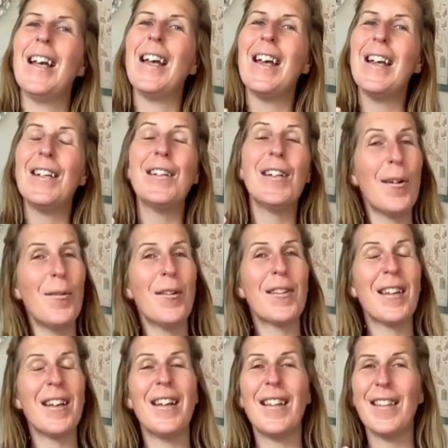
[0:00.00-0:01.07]
in no
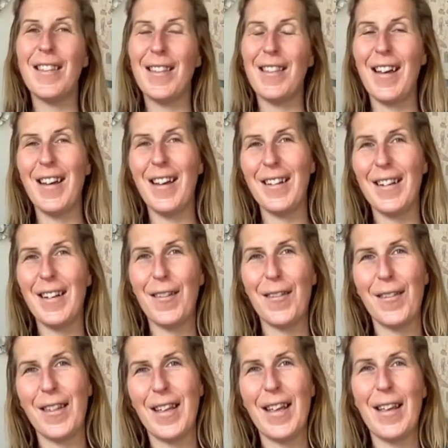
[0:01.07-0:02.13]
other than
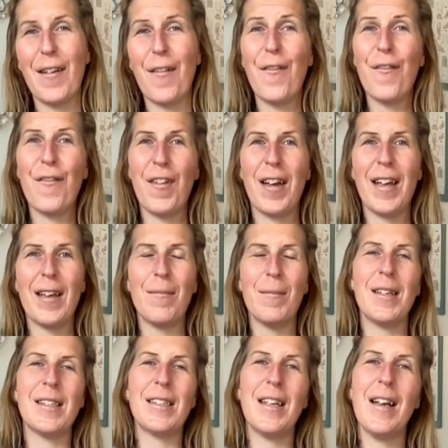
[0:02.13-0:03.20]
the
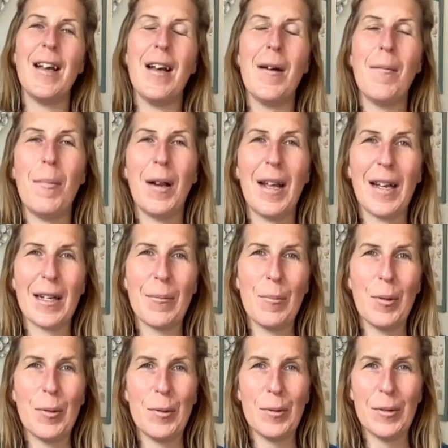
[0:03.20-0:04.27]
famous
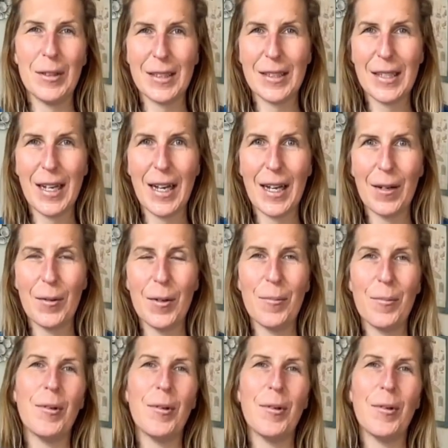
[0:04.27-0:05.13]
Blackpool Tower